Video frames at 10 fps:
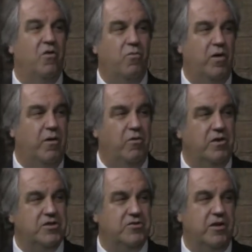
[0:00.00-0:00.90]
We were
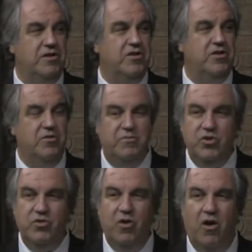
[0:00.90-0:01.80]
instructed to
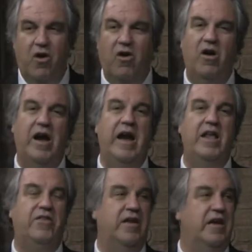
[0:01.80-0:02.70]
do
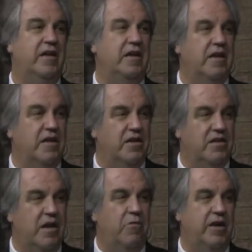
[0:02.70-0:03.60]
anything
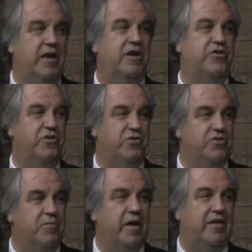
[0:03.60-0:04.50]
that we needed
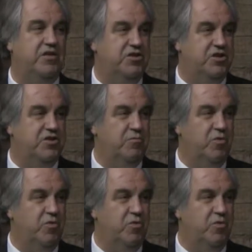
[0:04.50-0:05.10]
to make the system